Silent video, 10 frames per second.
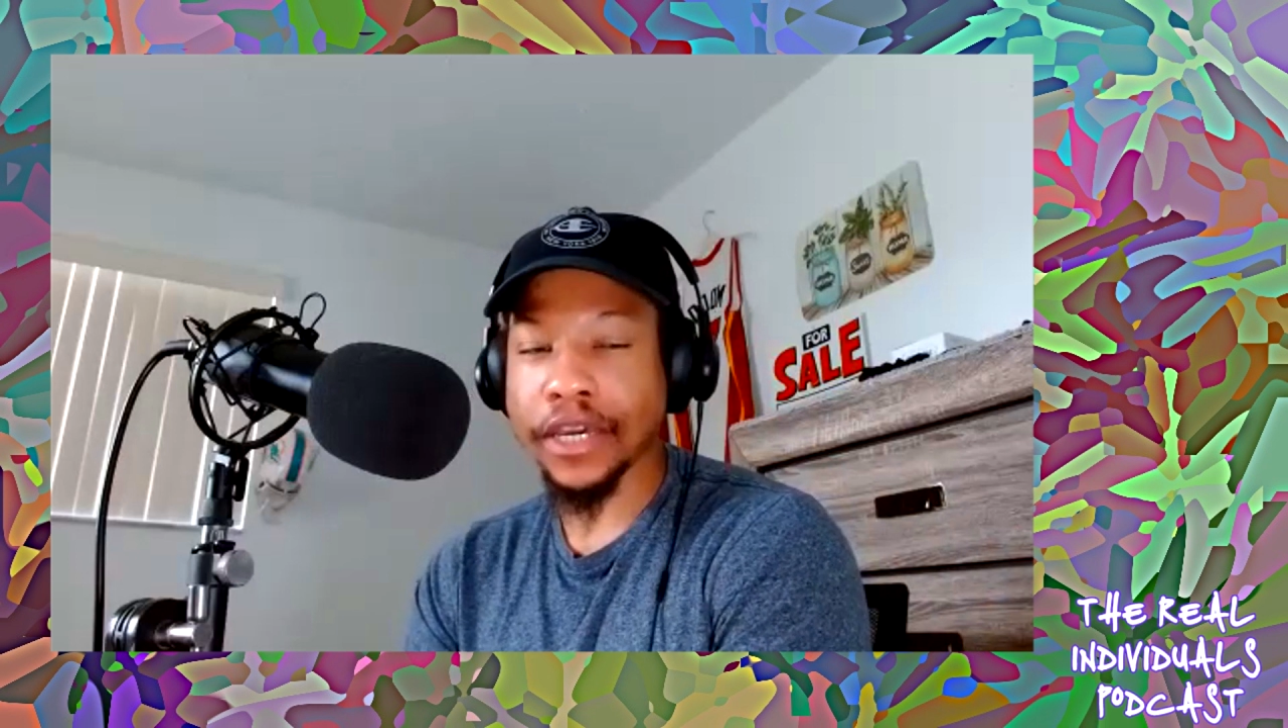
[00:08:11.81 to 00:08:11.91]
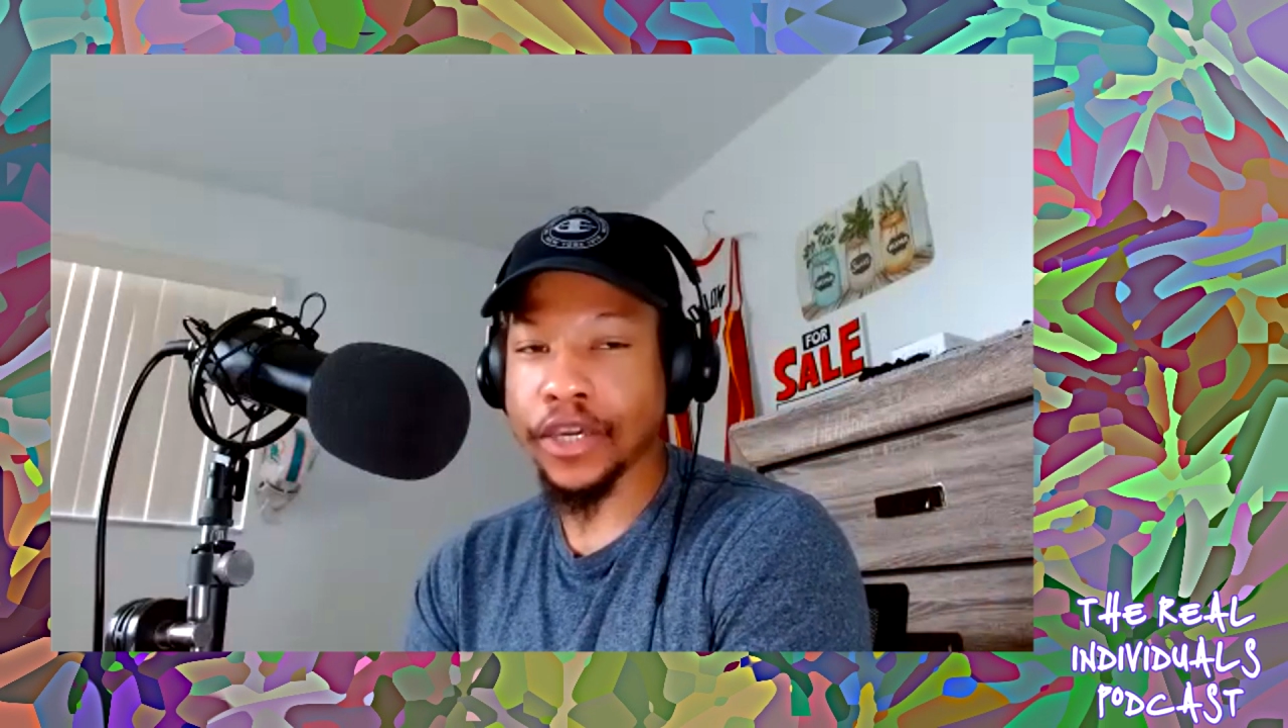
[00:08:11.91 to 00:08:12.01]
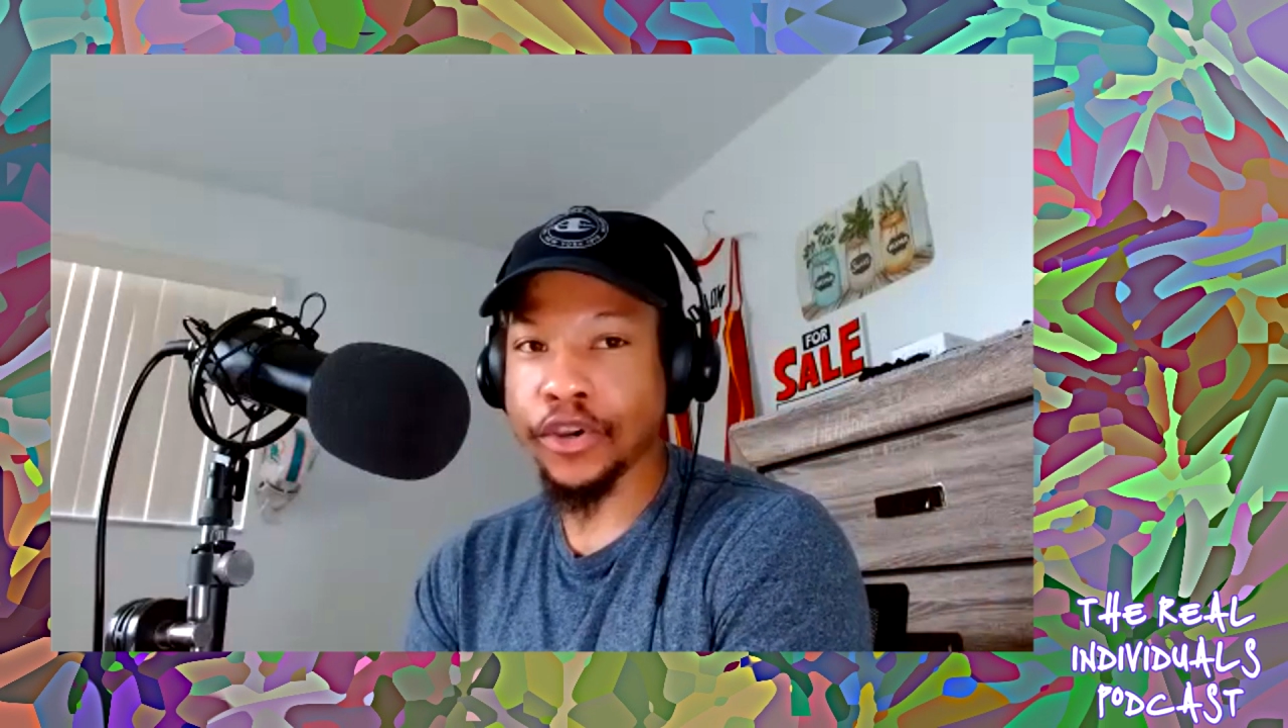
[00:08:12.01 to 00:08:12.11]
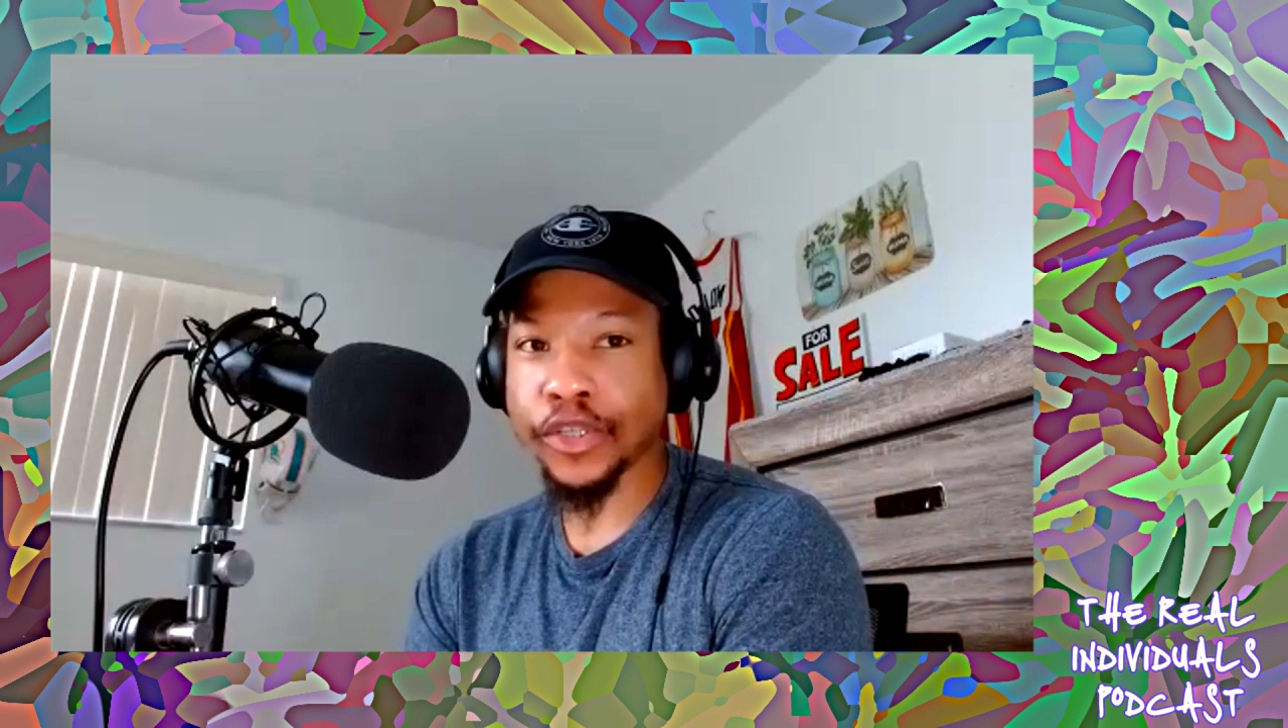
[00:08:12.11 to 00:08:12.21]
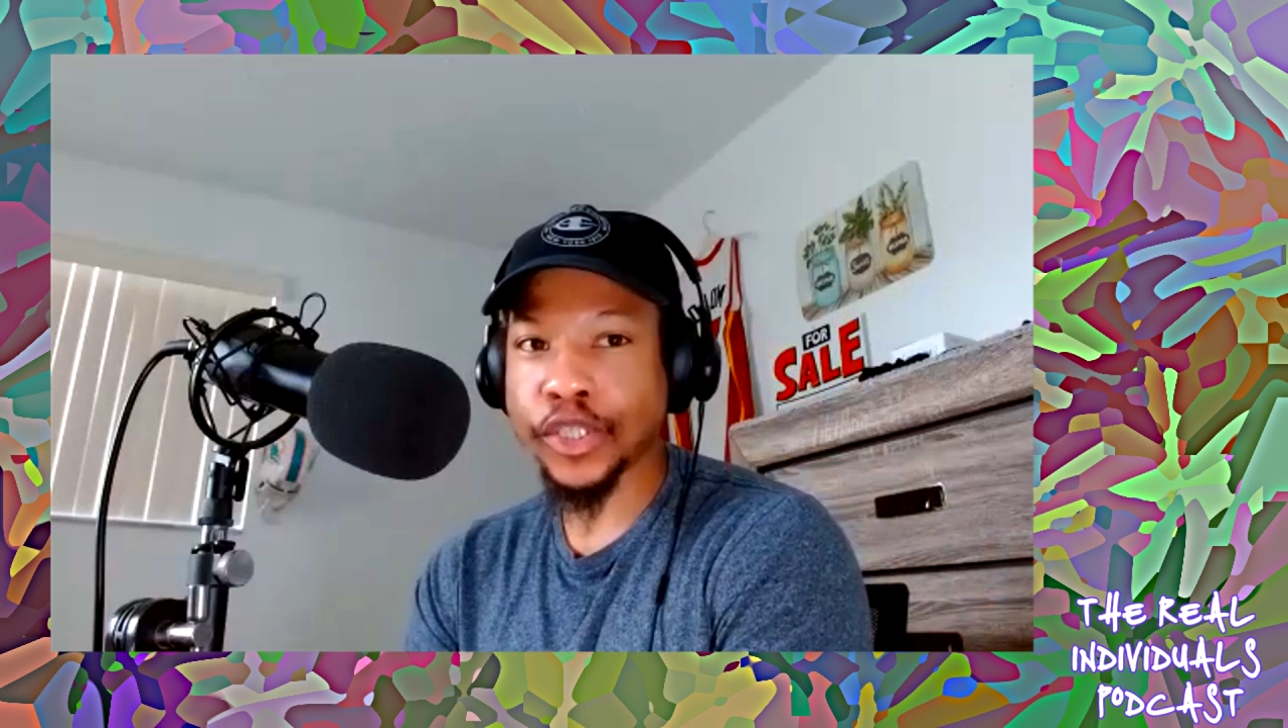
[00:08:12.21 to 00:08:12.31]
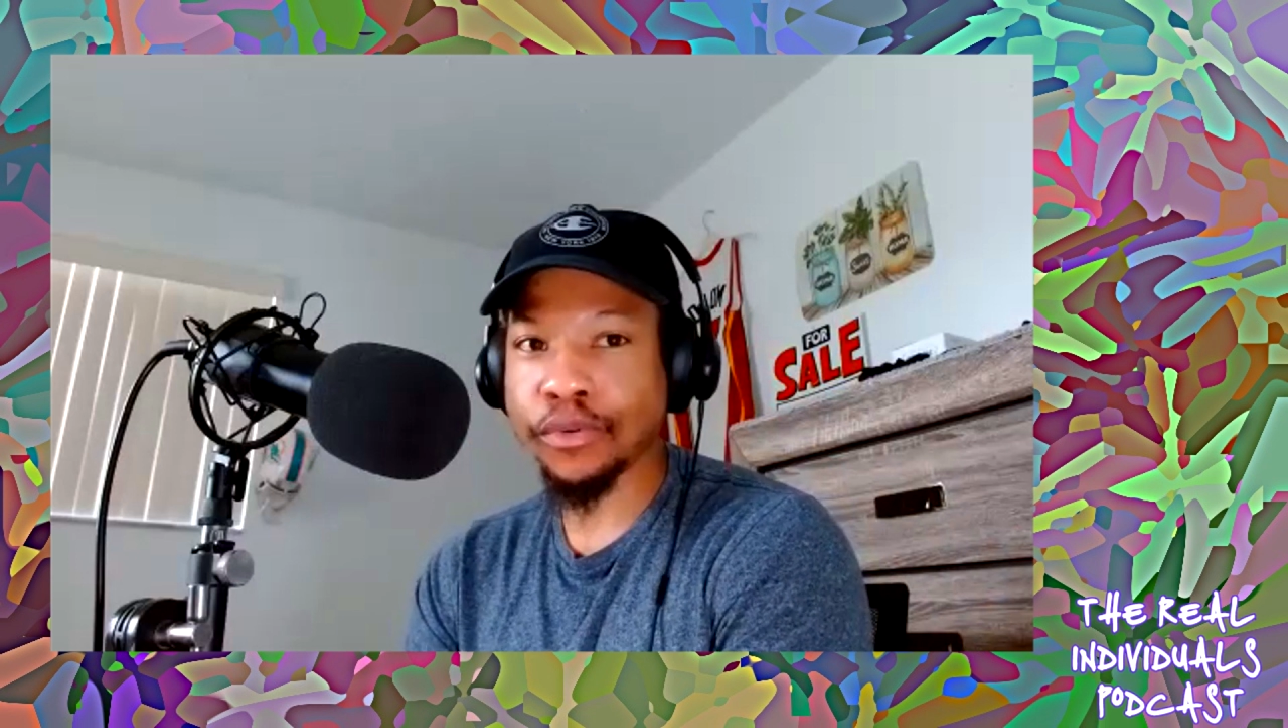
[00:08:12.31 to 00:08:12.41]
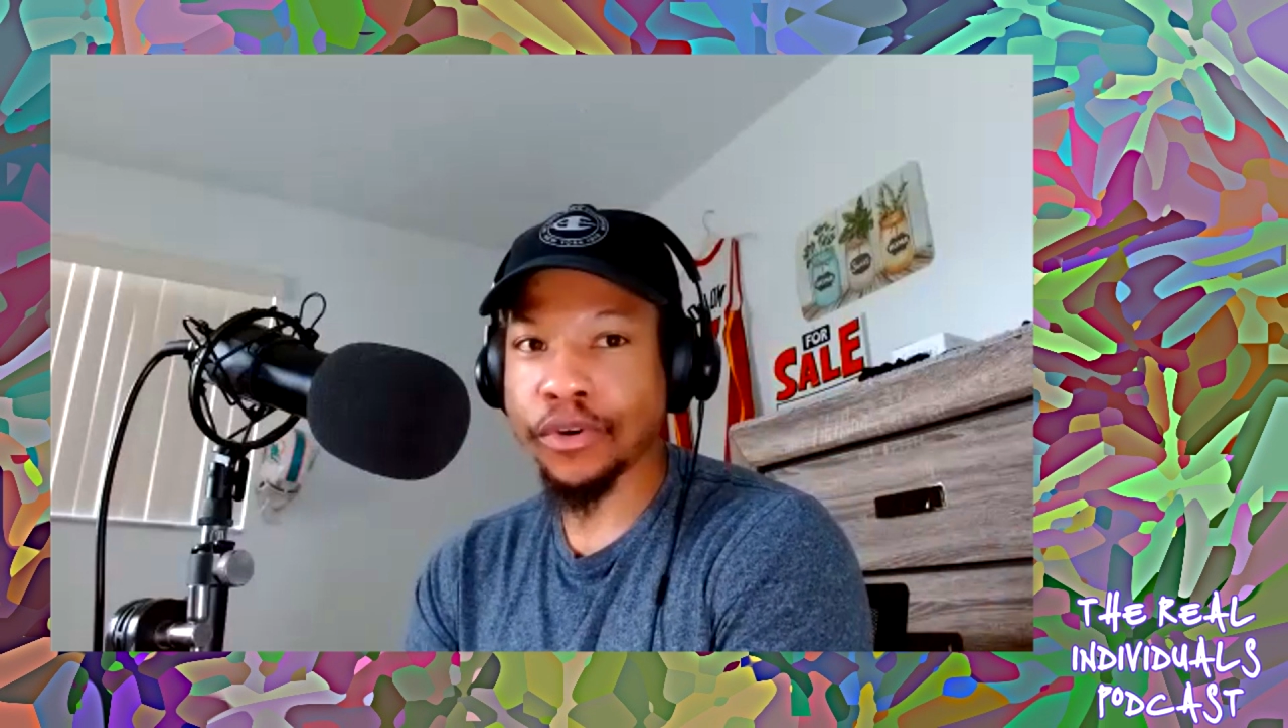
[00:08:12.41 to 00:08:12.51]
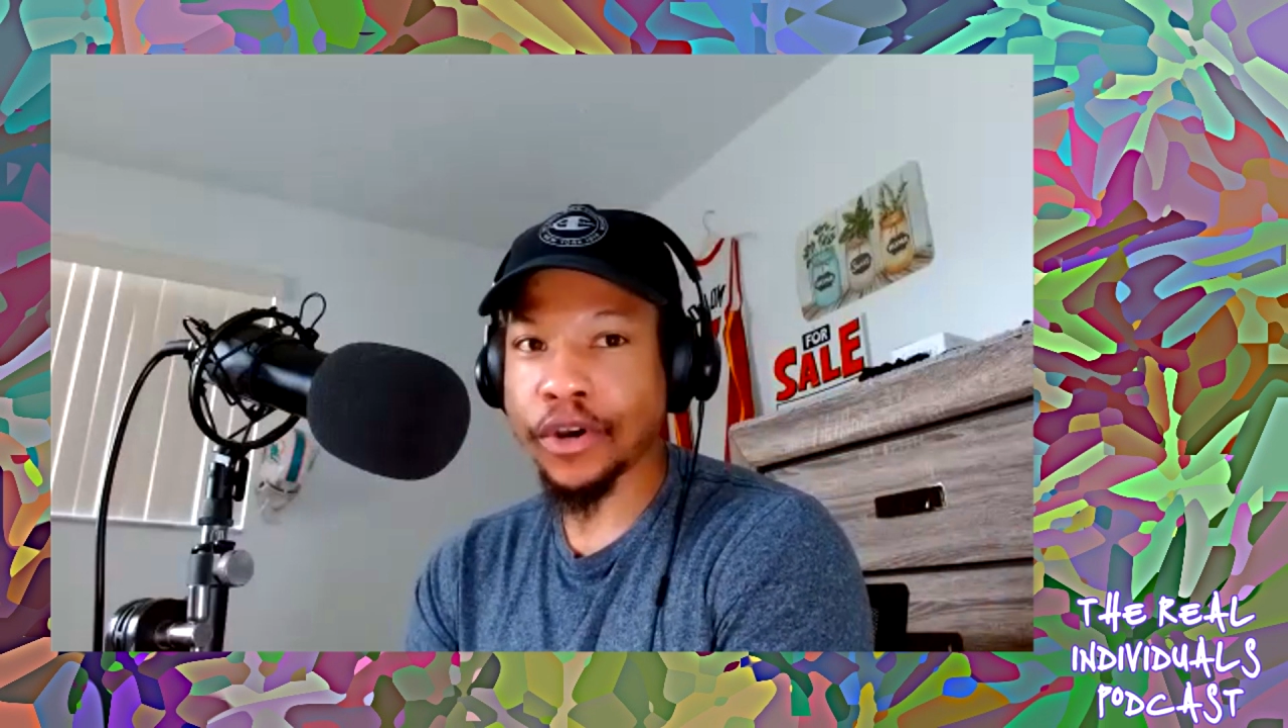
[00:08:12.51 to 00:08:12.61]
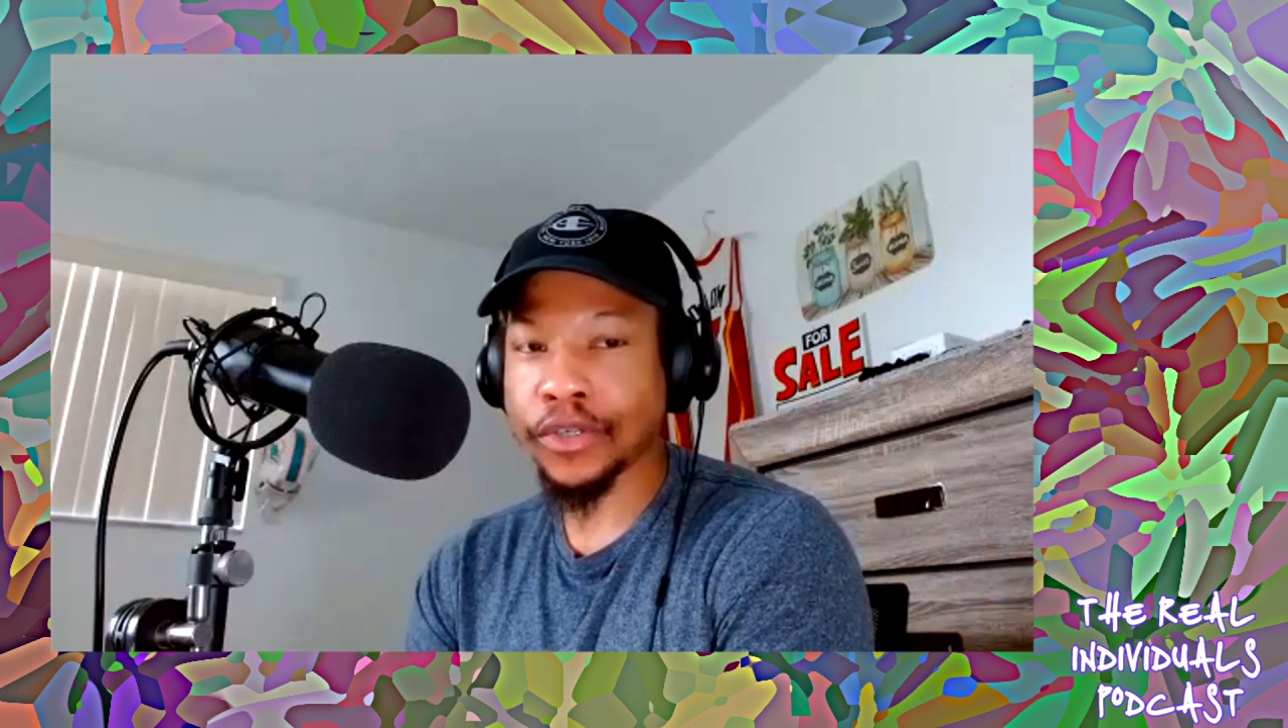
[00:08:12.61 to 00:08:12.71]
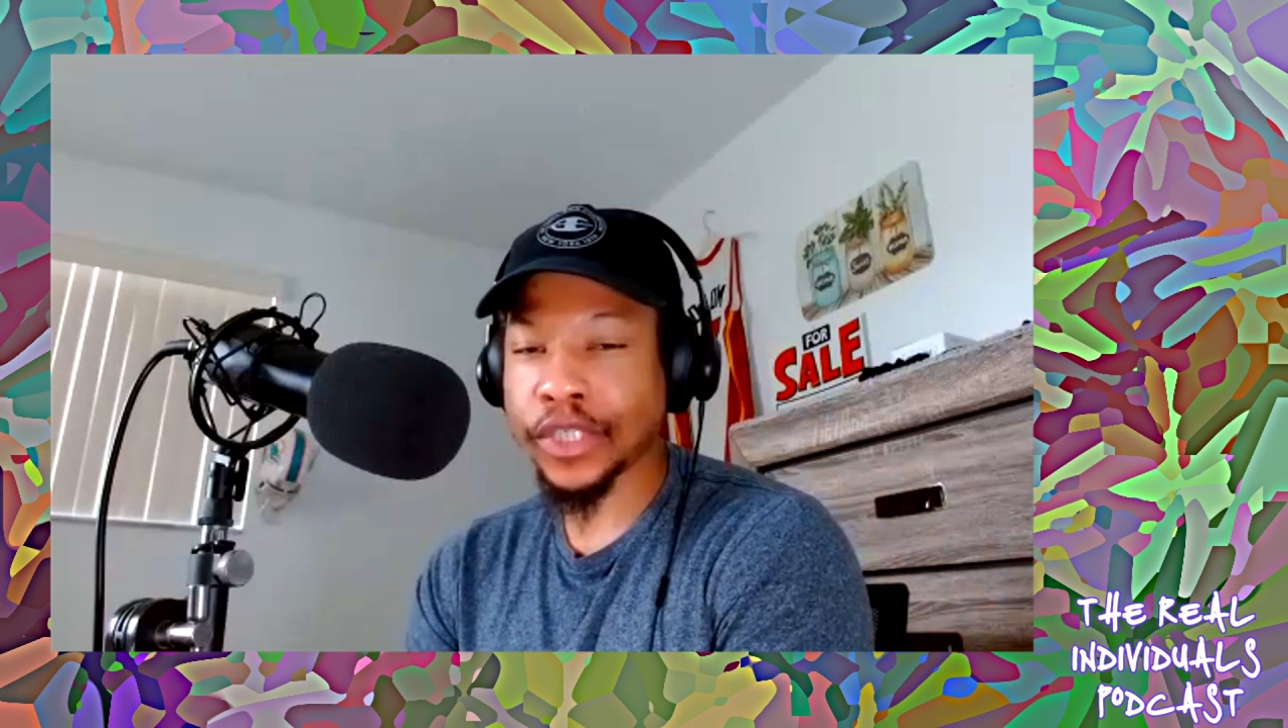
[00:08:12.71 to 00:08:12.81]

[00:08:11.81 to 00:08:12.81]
a year or two ago.